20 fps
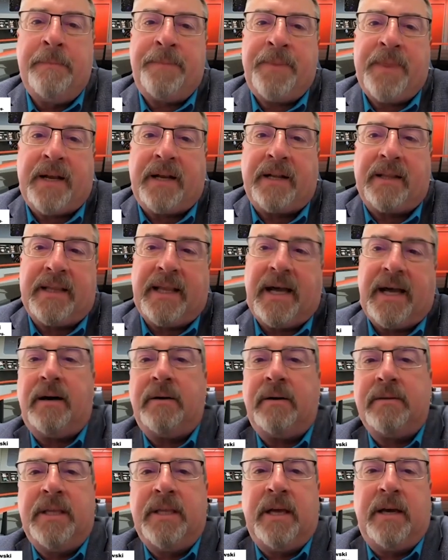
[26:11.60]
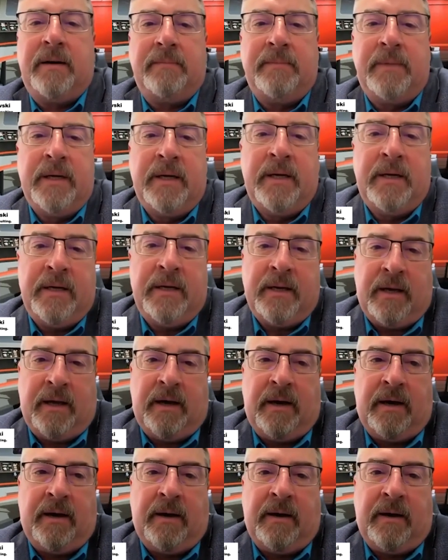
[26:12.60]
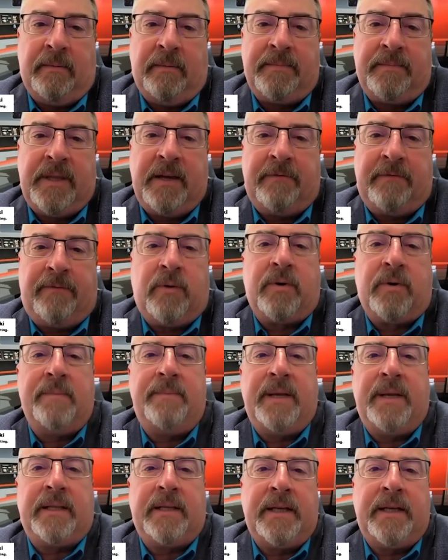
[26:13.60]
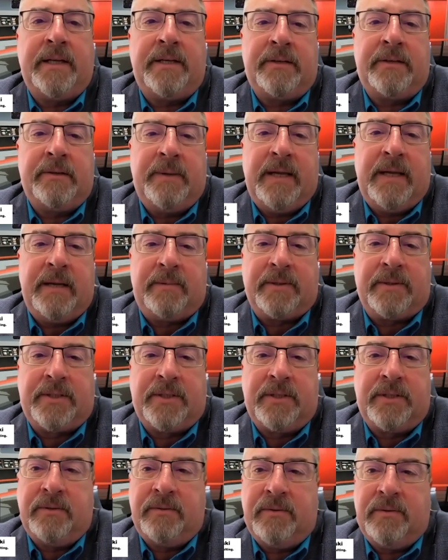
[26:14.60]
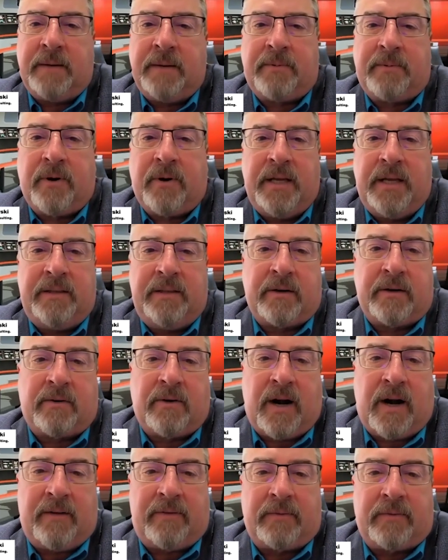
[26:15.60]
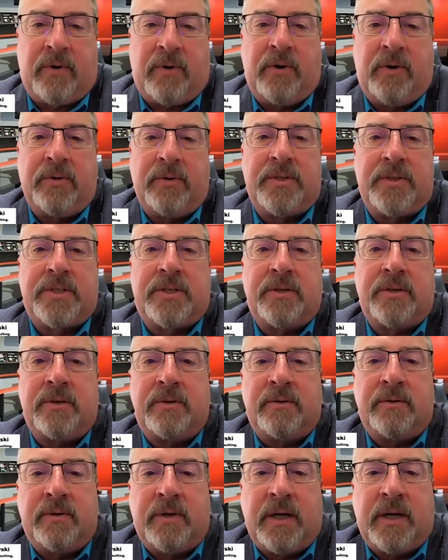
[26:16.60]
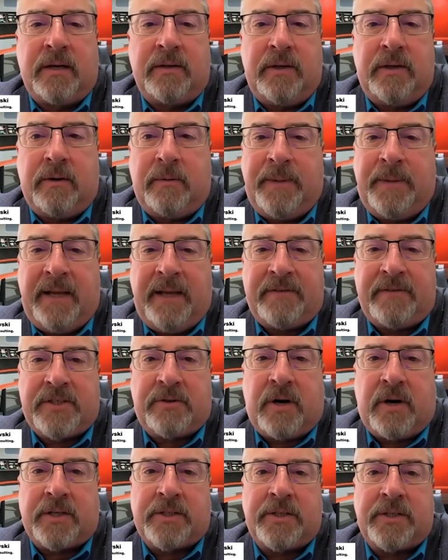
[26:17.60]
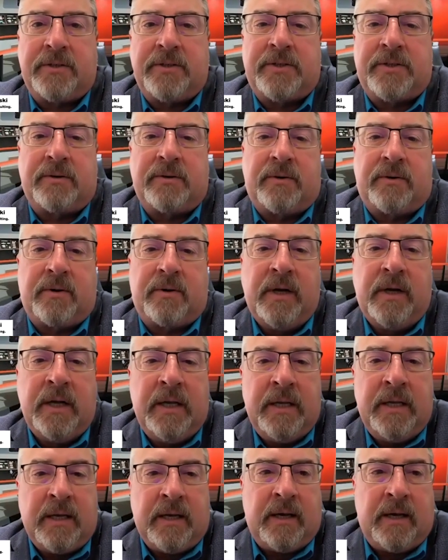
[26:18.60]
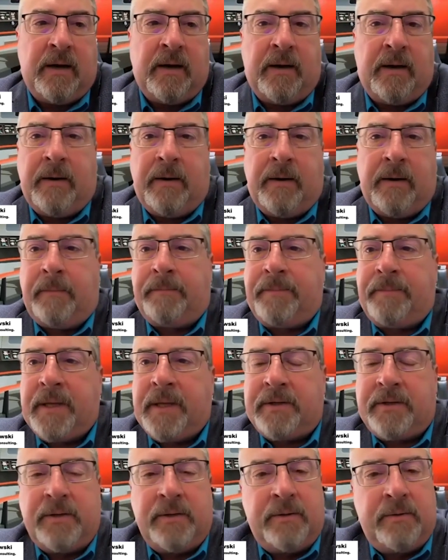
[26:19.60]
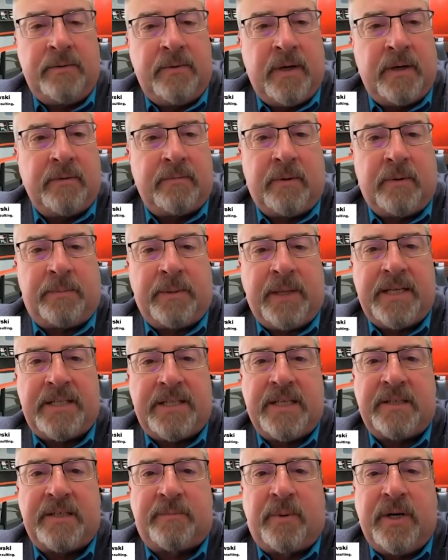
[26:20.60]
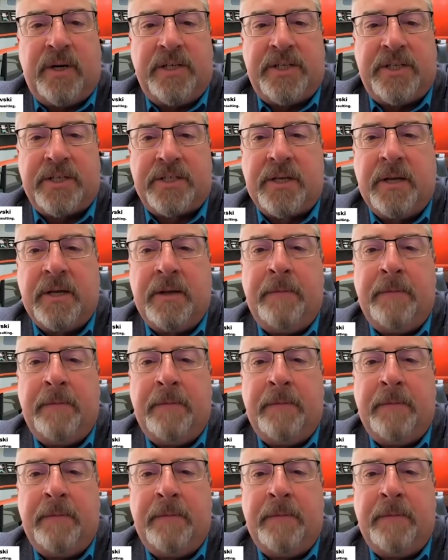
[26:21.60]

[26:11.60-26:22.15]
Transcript: that allowed them um, the affordability to be able to upgrade their gravel roads to, uh, you know, paved structures or um, to uh, replace these bridges.